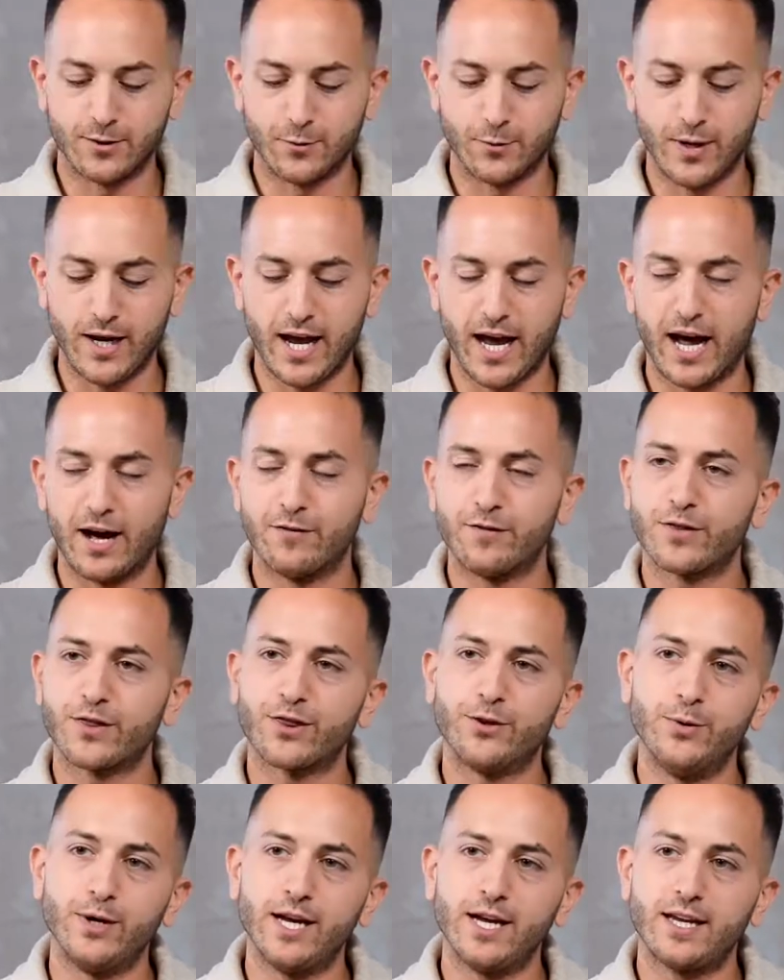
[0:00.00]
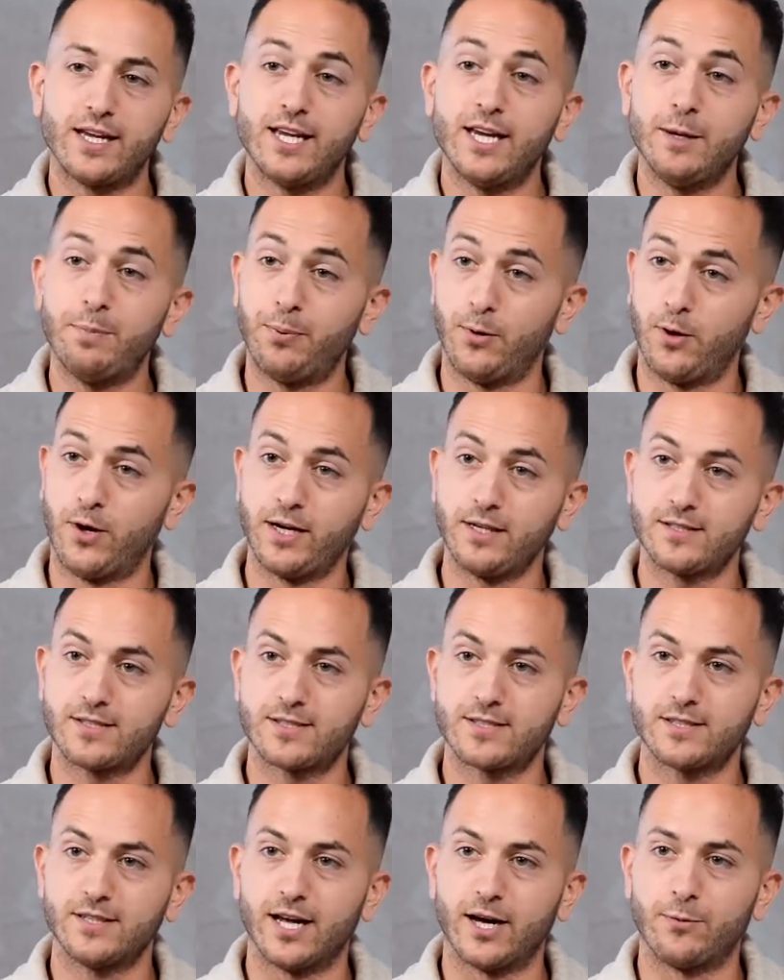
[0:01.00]
we have 3 key
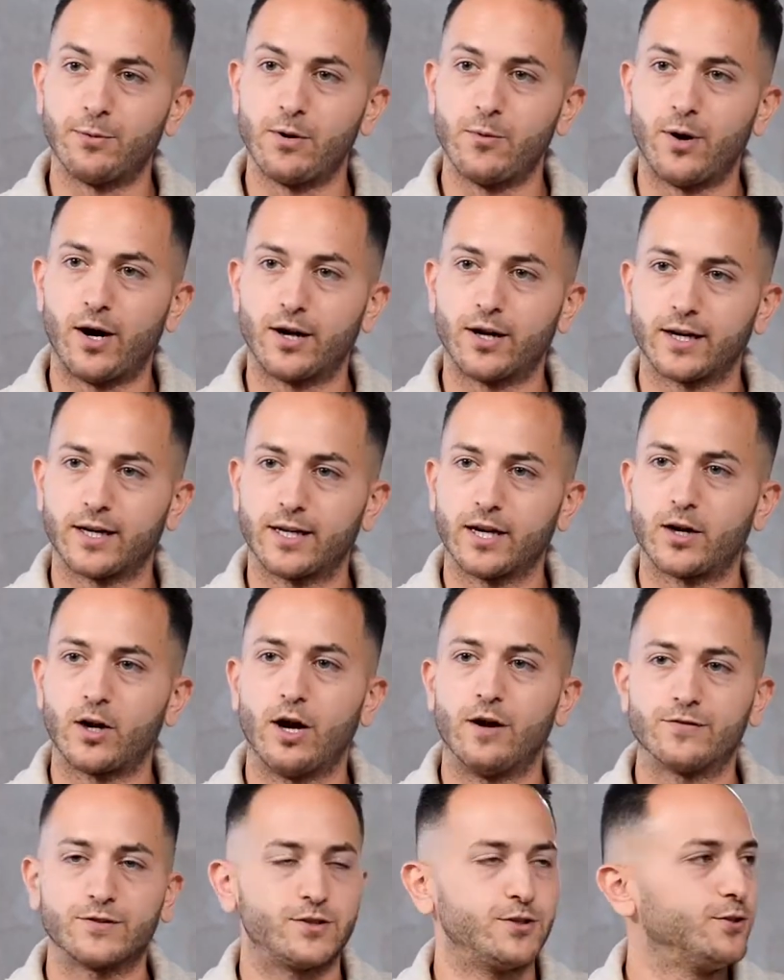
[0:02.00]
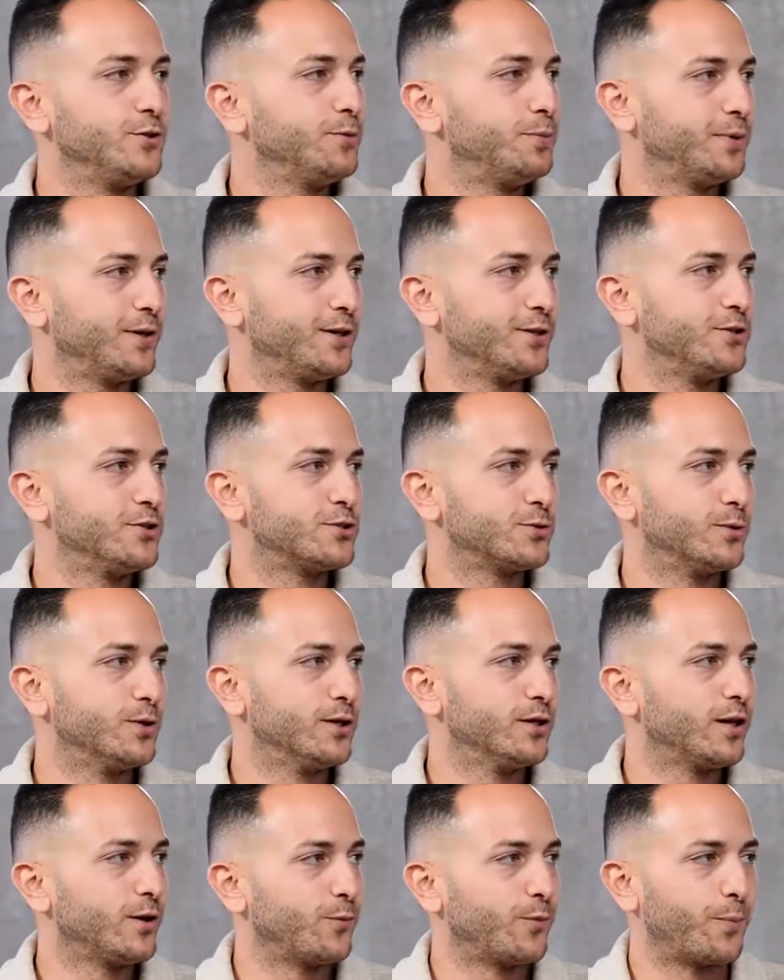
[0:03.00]
points that we want to kick off to you, per
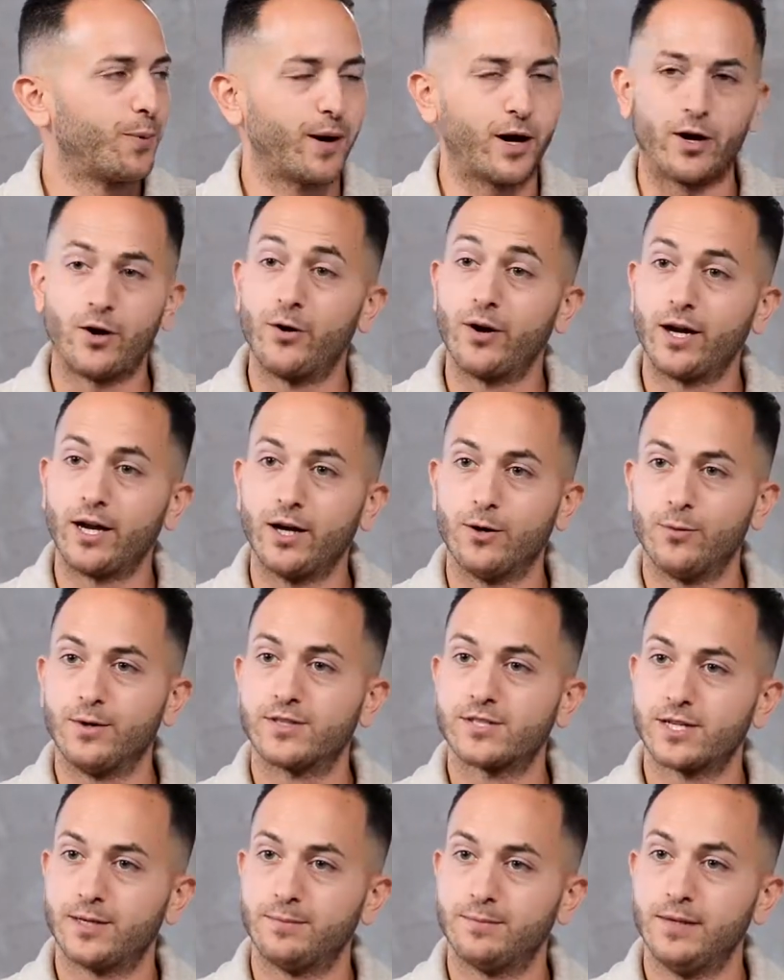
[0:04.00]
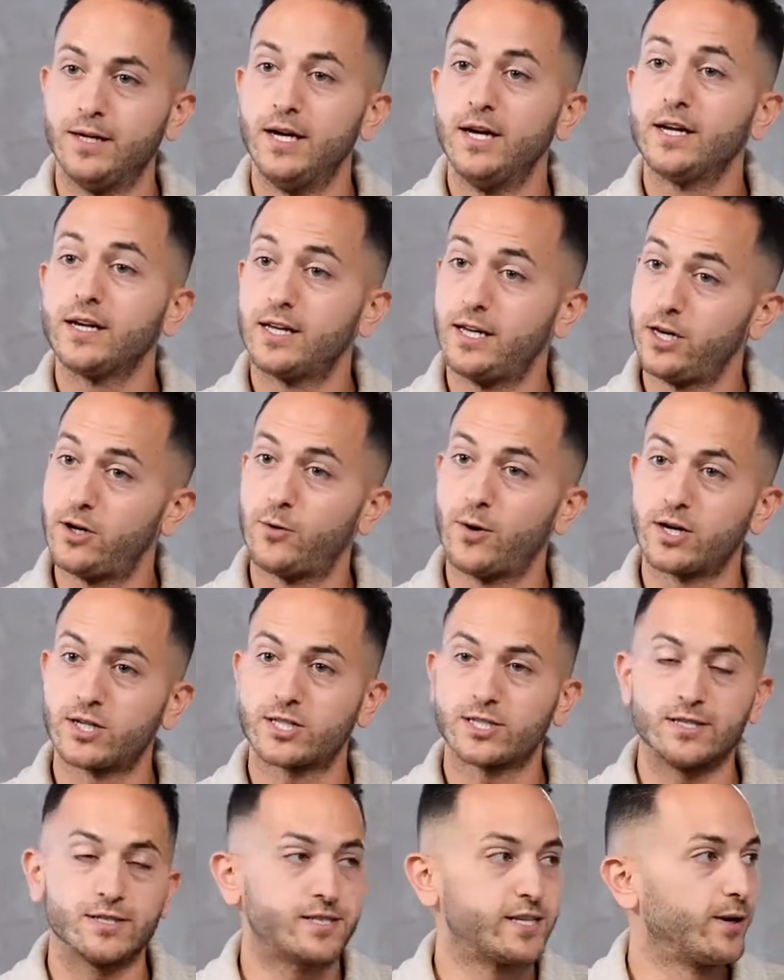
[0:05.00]
usual, and we're partnering it with some key
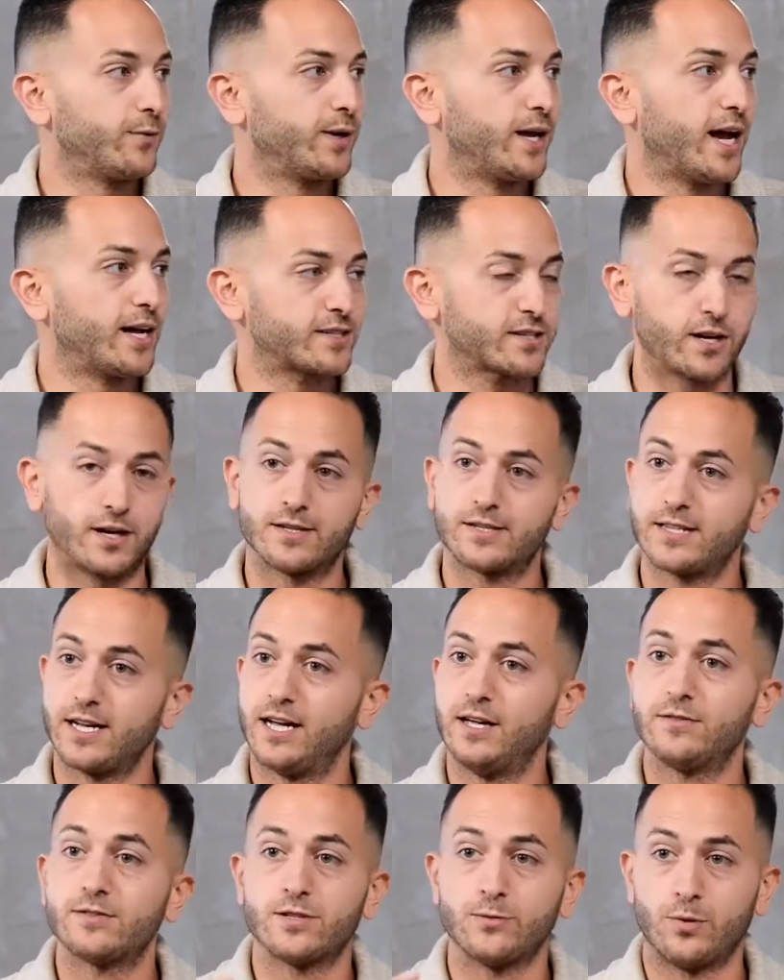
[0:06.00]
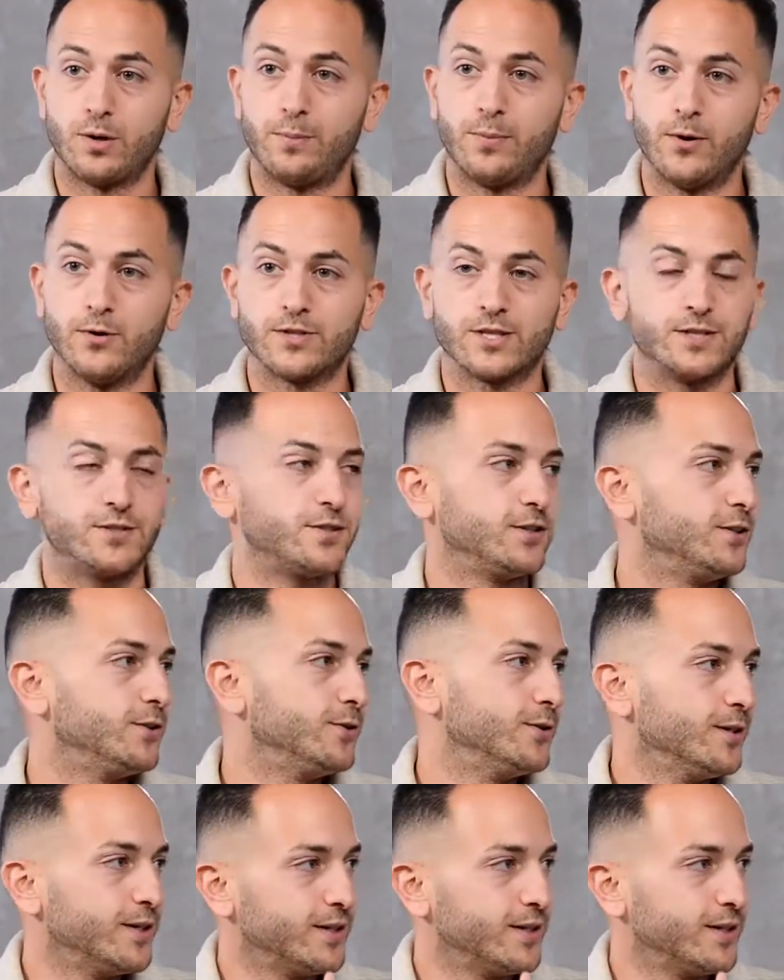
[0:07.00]
questions that we ask ourselves and we're posing to you.